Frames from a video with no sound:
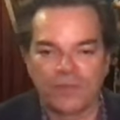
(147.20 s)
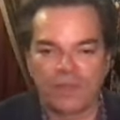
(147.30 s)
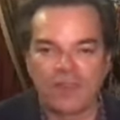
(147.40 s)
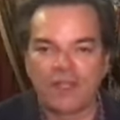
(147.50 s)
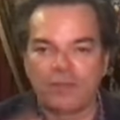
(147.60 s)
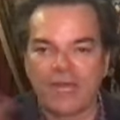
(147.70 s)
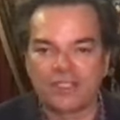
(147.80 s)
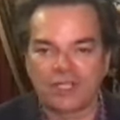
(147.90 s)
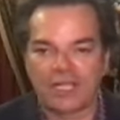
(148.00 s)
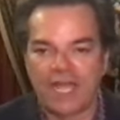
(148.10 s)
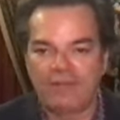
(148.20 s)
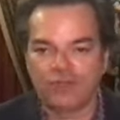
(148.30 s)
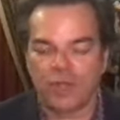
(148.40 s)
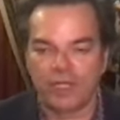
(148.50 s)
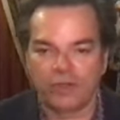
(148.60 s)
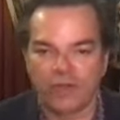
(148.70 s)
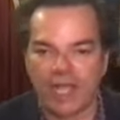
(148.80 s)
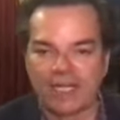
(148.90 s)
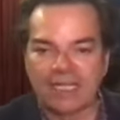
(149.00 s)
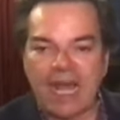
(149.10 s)
the Theater Magic Live trailer.
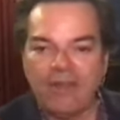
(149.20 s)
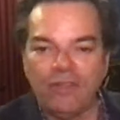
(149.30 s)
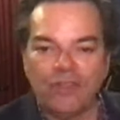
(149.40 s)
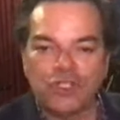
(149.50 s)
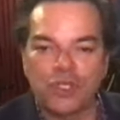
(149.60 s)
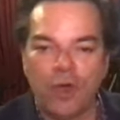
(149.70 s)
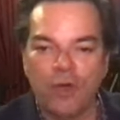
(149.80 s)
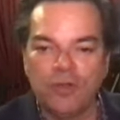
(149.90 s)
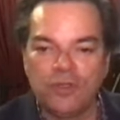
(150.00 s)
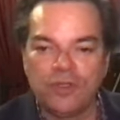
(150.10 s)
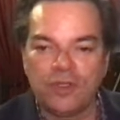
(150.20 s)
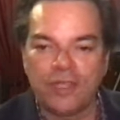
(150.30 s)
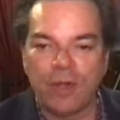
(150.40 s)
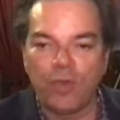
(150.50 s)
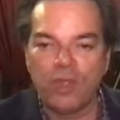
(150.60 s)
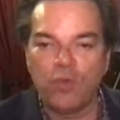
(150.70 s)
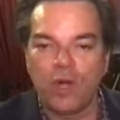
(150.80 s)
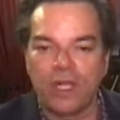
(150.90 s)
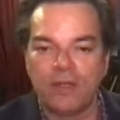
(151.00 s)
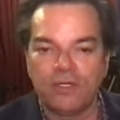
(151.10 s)
And a lot of the shows that we
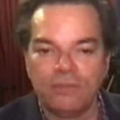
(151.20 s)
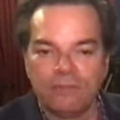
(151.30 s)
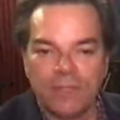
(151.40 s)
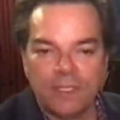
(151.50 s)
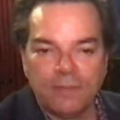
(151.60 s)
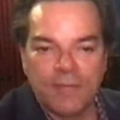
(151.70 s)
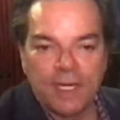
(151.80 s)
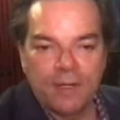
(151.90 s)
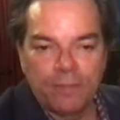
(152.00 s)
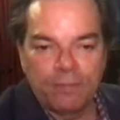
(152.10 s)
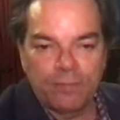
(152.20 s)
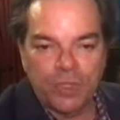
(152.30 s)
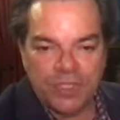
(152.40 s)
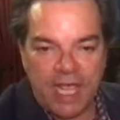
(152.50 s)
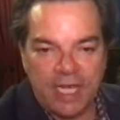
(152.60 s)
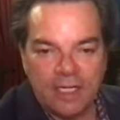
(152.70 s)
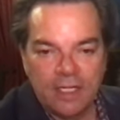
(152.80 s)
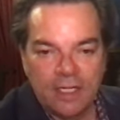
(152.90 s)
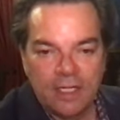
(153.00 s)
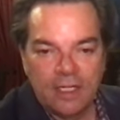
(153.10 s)
want to present,
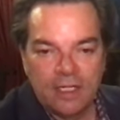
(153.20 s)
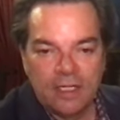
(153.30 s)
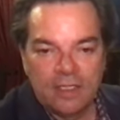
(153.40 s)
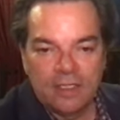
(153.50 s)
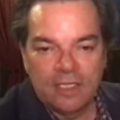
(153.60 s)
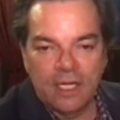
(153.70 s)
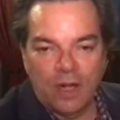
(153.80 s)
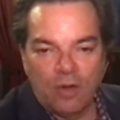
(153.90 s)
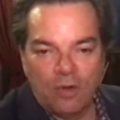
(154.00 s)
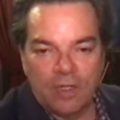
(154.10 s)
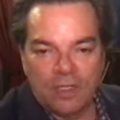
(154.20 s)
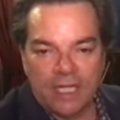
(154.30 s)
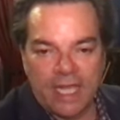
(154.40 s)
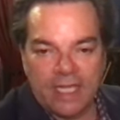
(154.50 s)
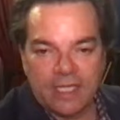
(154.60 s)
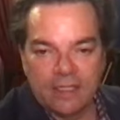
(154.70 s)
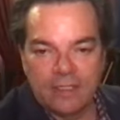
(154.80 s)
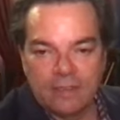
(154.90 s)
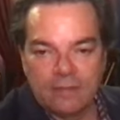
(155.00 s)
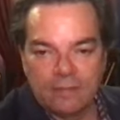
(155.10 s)
you know, like
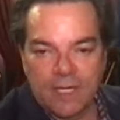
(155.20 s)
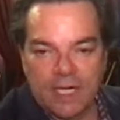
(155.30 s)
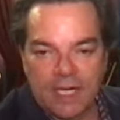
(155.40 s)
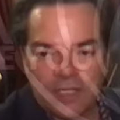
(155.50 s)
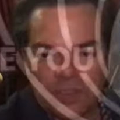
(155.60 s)
uh,